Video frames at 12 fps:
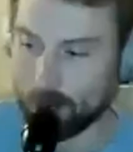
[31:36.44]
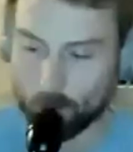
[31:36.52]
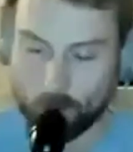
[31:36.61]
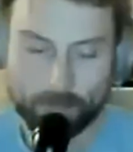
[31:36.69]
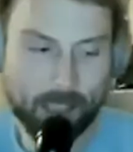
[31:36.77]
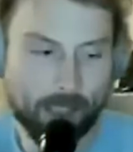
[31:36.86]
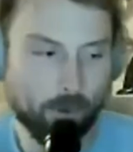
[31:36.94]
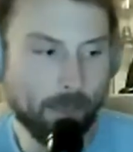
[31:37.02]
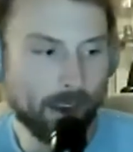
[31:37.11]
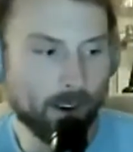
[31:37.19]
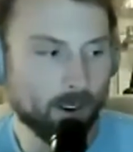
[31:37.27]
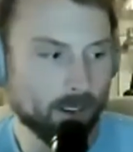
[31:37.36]
We'll have to have her
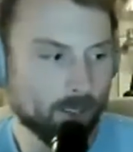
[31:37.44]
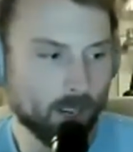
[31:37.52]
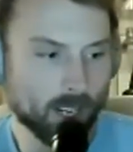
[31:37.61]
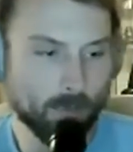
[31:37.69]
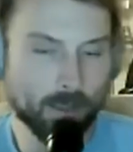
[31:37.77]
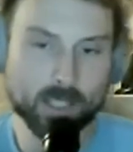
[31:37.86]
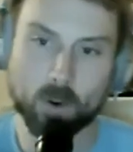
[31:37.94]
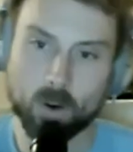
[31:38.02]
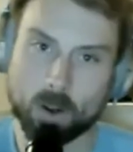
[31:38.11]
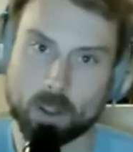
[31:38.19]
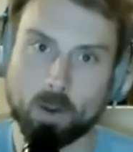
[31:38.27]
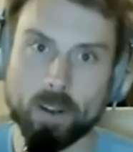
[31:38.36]
back on to talk about some more
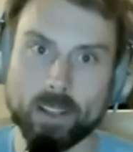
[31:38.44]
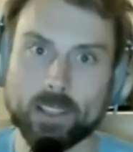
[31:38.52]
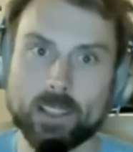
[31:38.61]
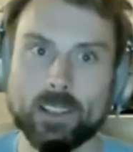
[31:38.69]
earthquakes.